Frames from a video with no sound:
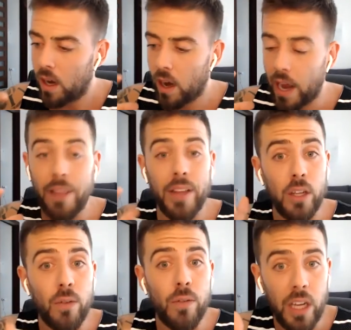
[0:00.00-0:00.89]
and then
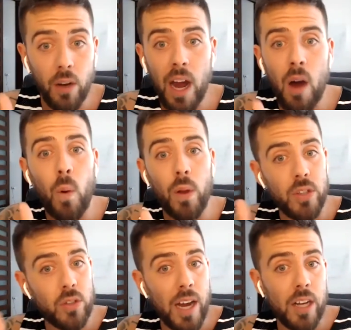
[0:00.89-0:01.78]
you figure out what the
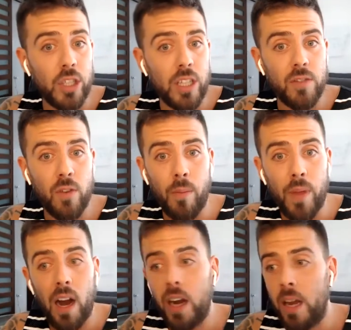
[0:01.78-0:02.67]
strategy is from
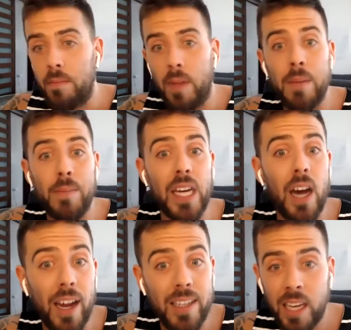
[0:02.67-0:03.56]
there it might be
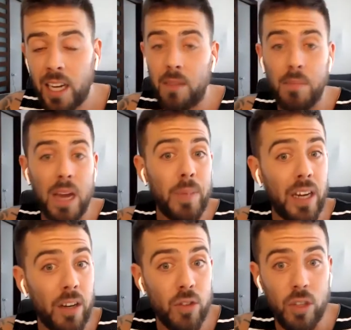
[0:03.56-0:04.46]
content it might be an
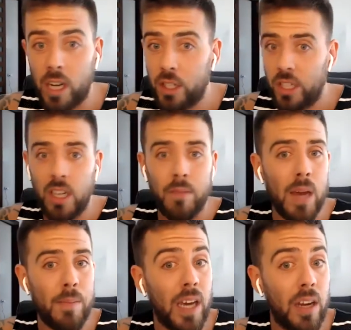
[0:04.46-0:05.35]
introduction it
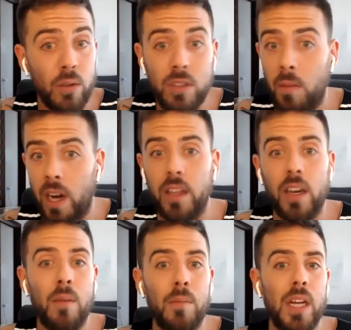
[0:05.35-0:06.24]
might be i know someone at the
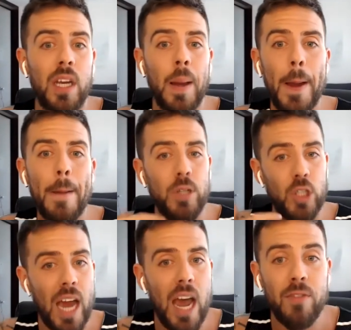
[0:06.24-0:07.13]
company but you
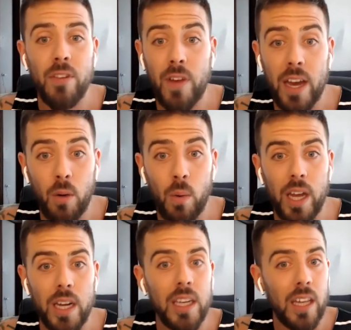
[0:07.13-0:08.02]
have to find a way
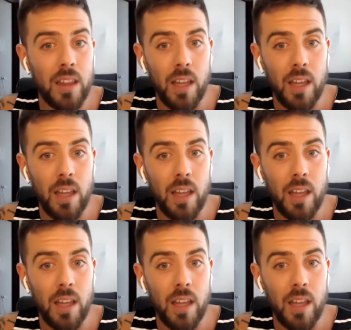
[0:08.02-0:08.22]
to get the